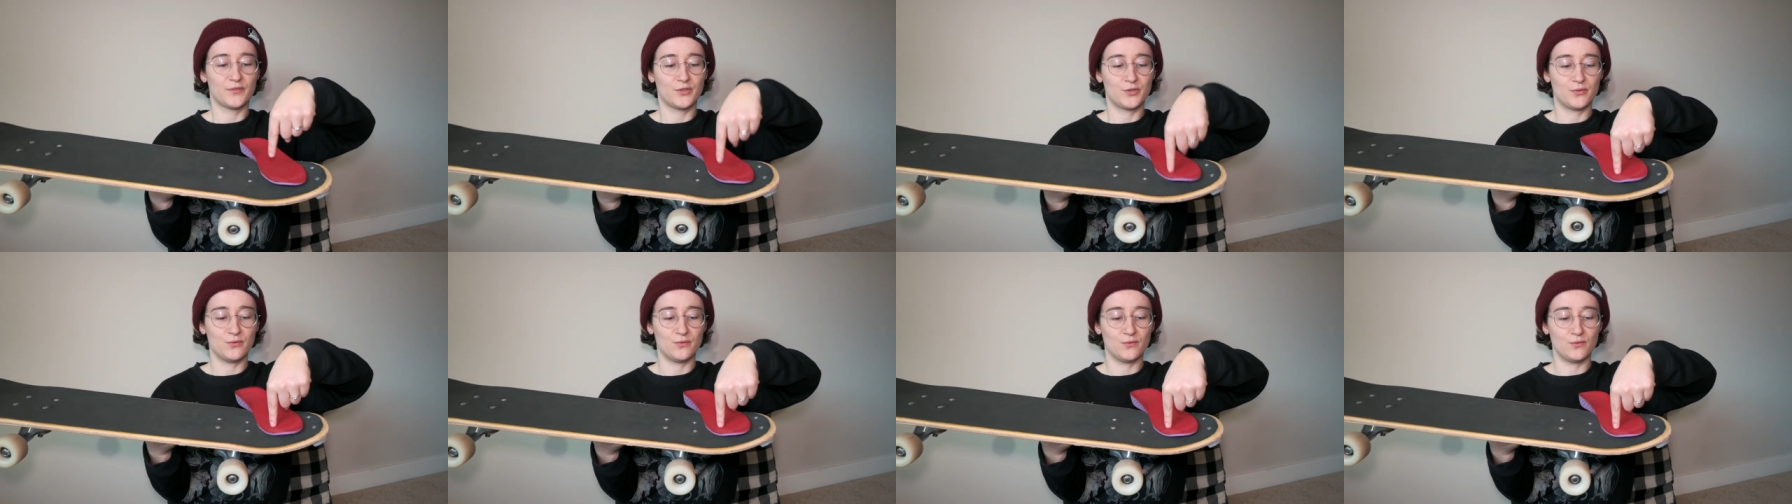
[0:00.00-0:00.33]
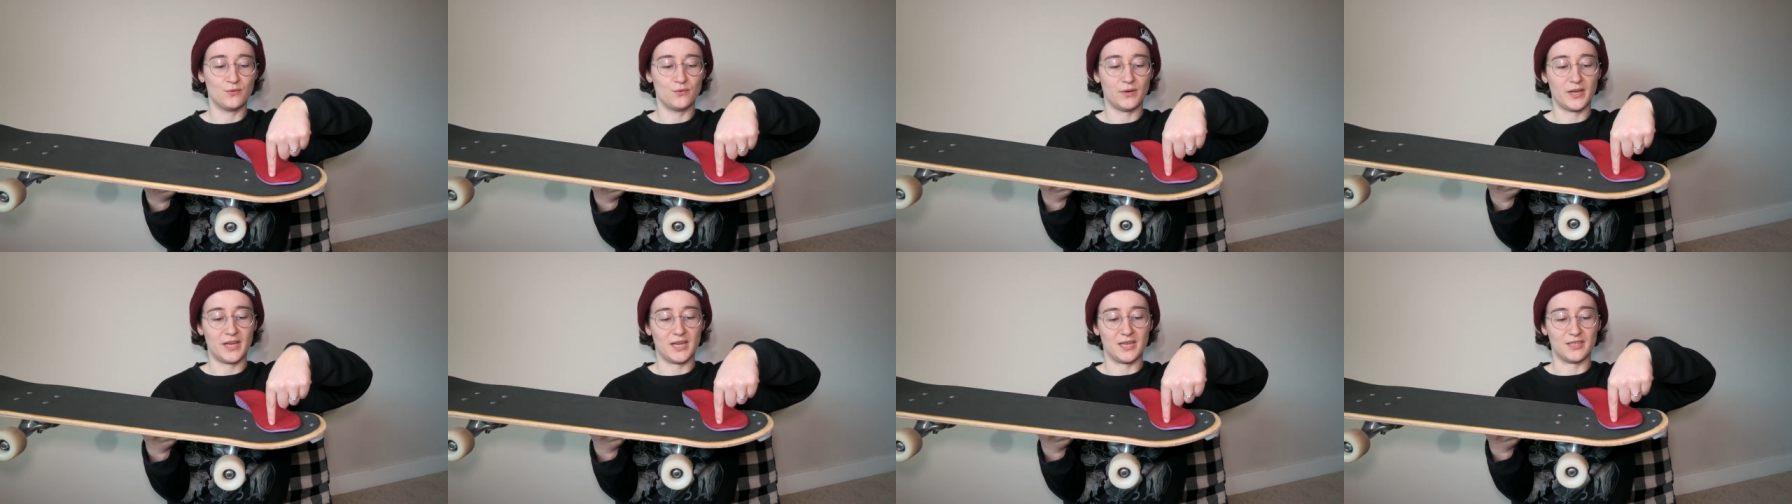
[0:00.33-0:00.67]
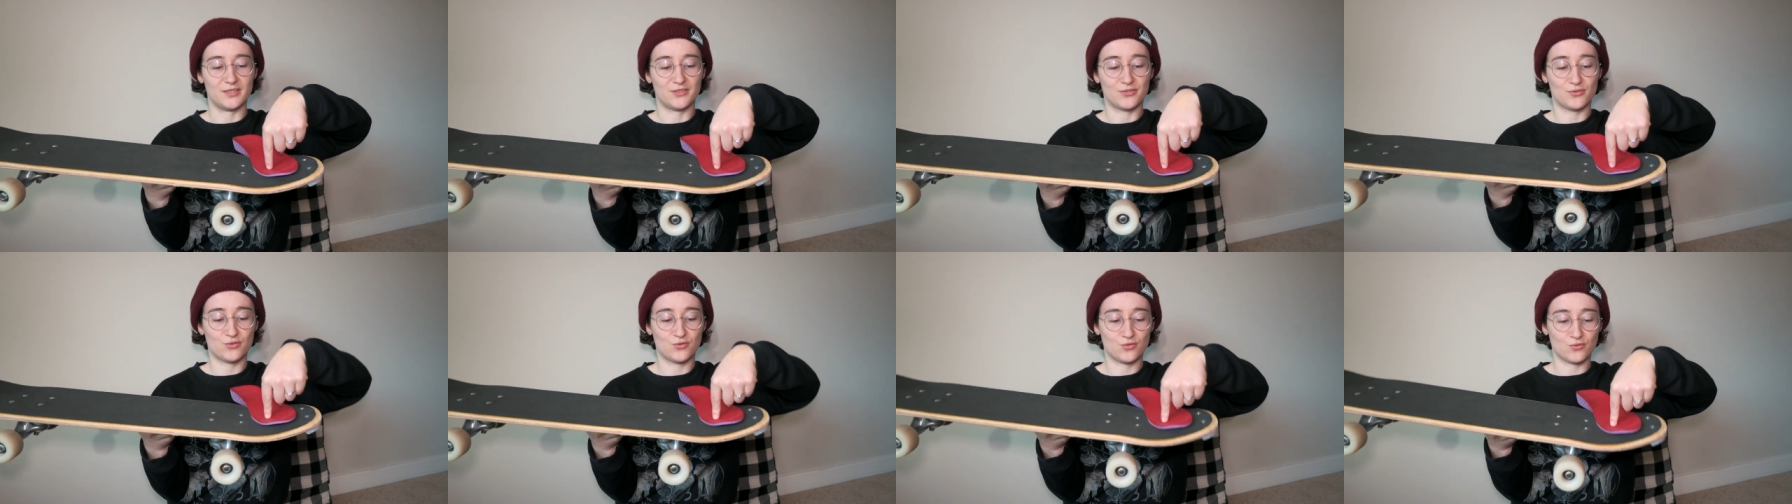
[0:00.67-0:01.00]
to a
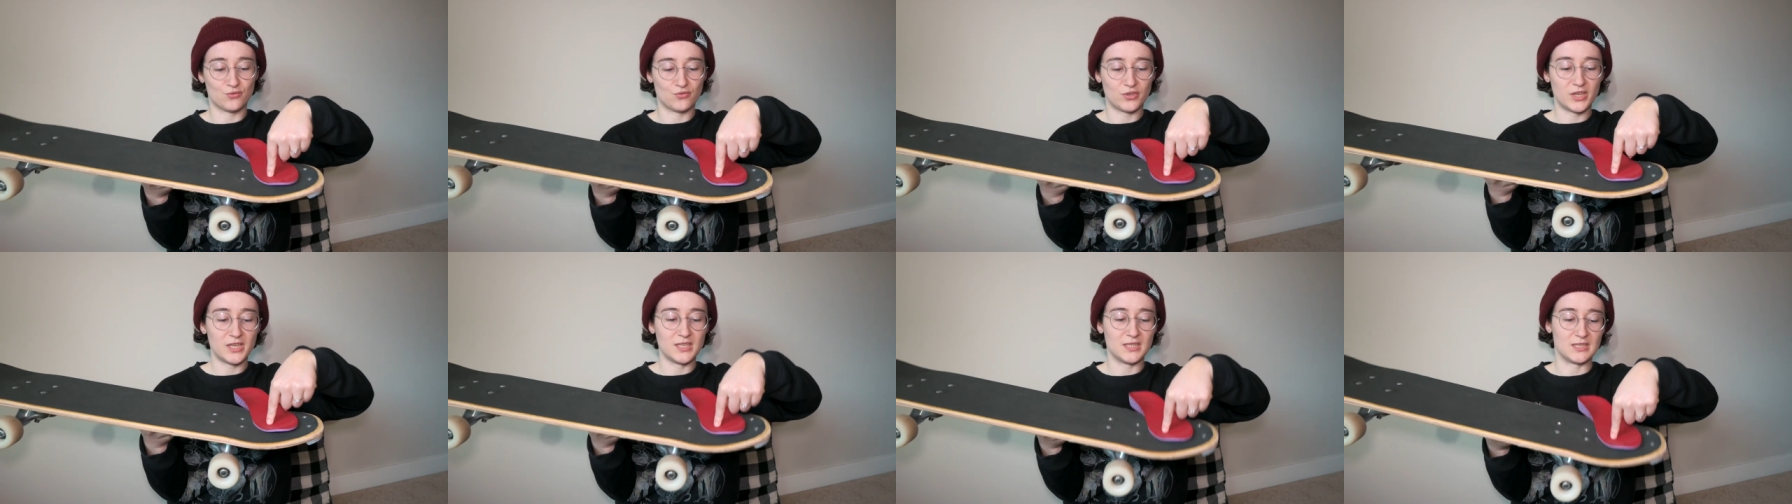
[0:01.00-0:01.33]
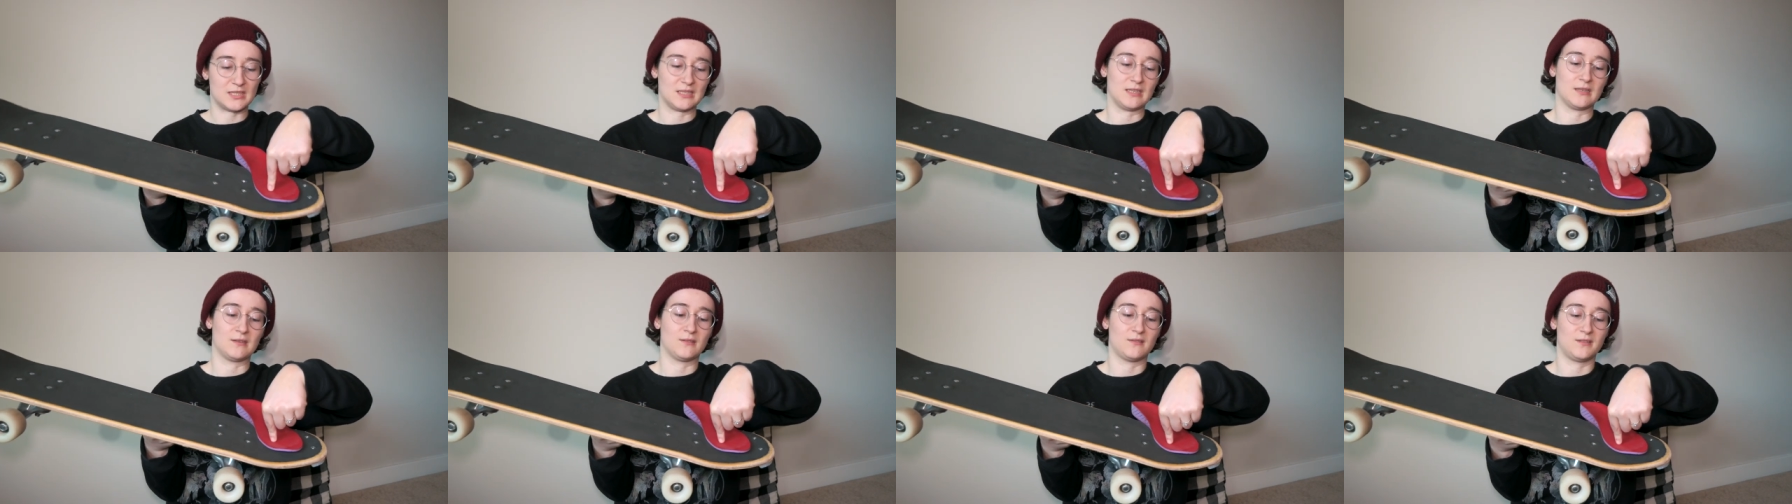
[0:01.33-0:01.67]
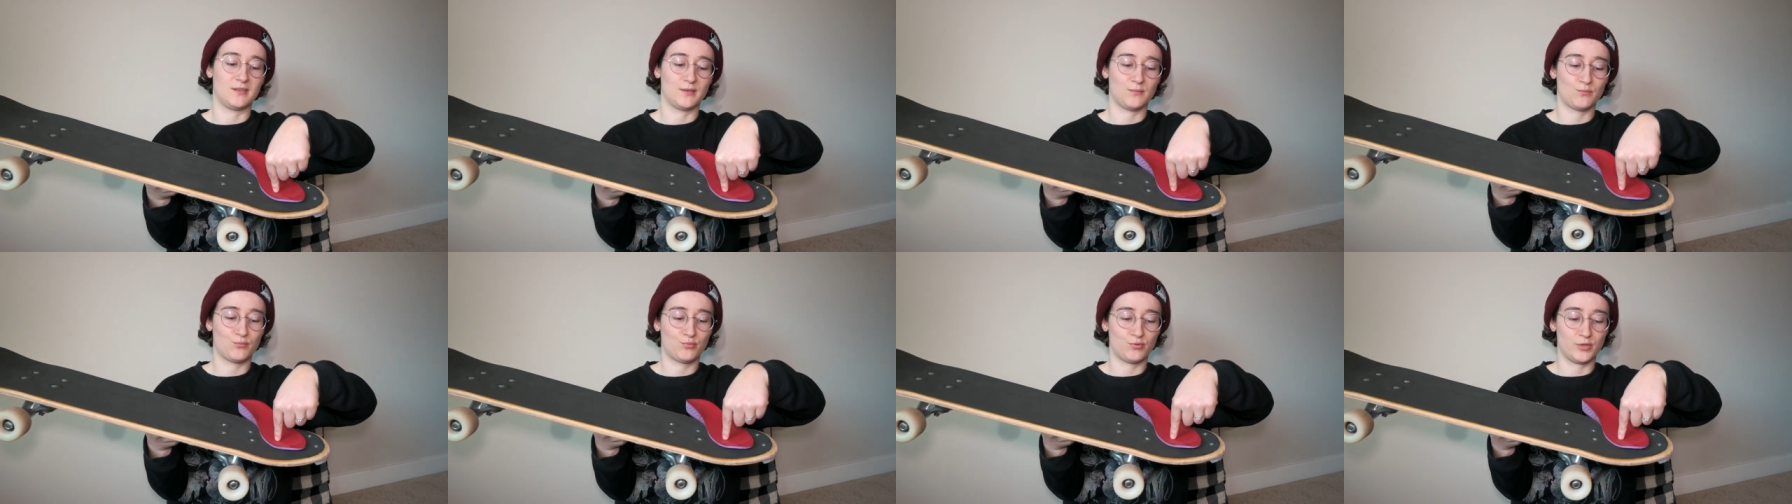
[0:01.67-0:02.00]
straight
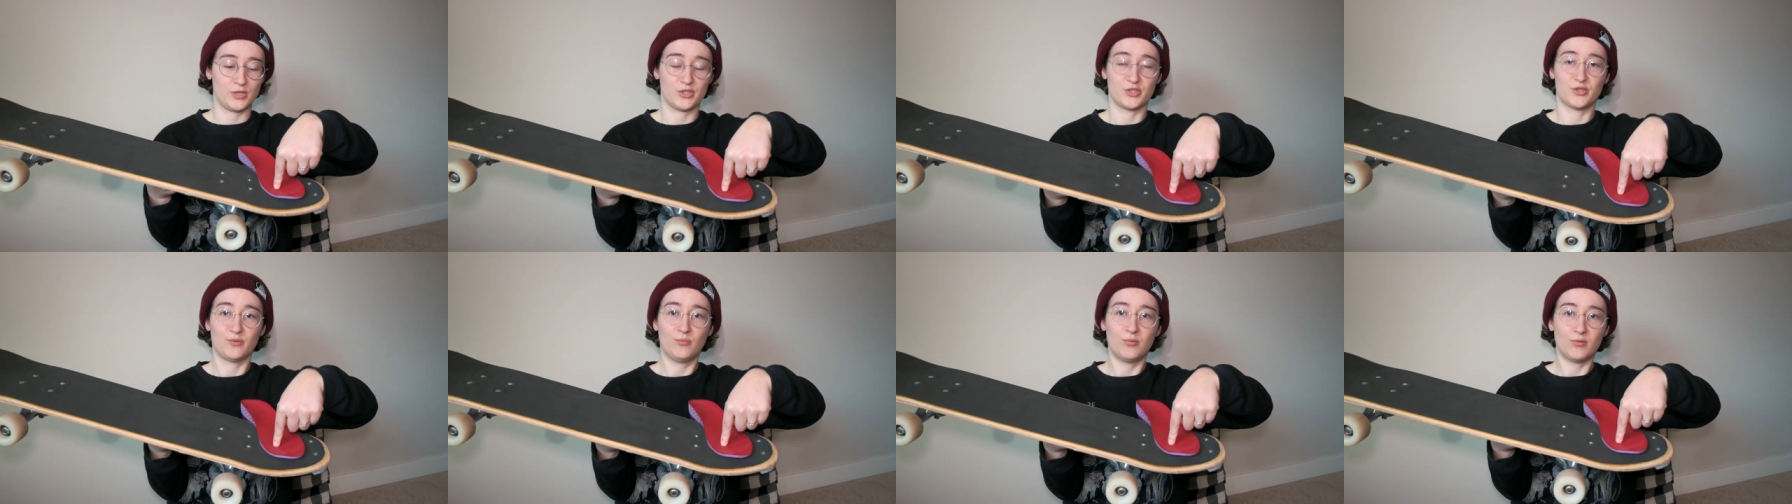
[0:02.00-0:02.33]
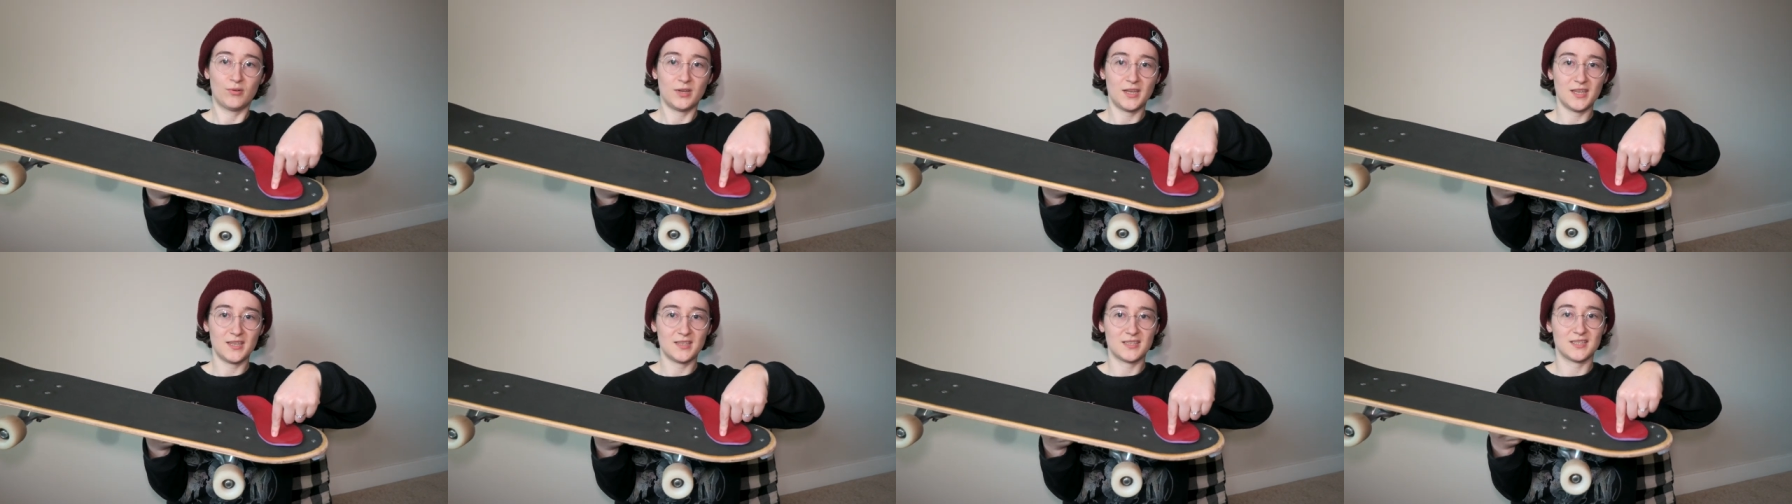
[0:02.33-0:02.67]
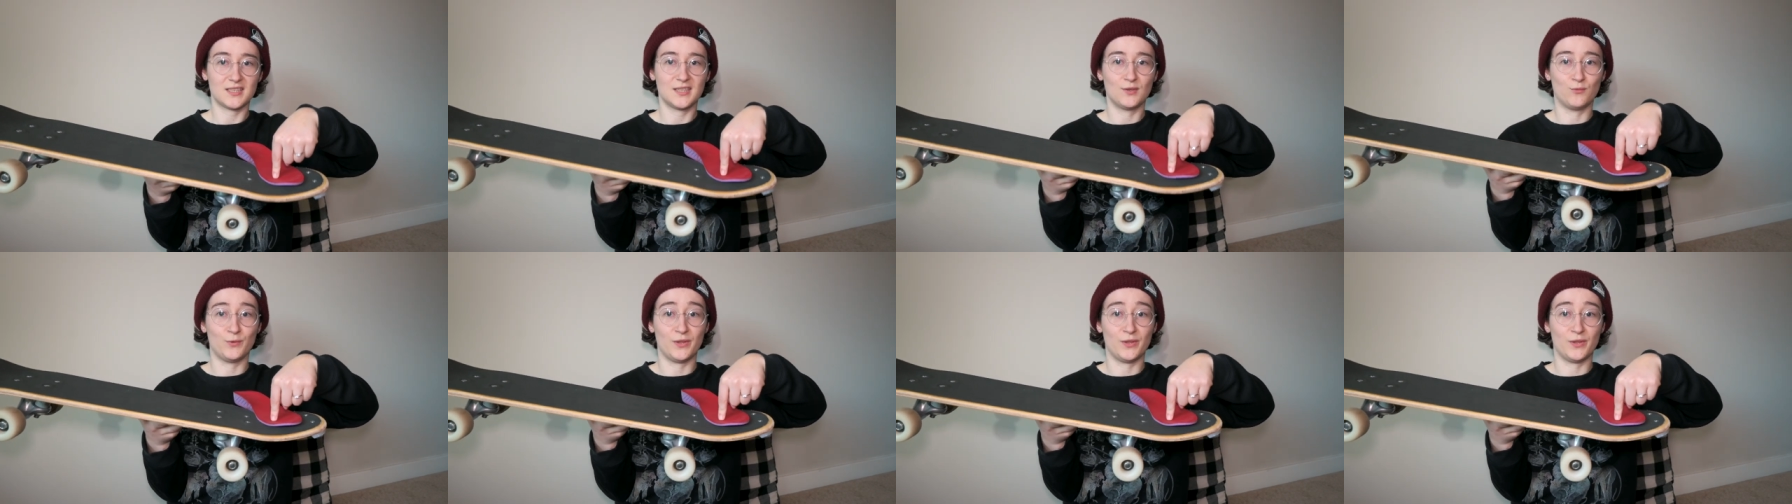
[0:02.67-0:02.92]
down pressure point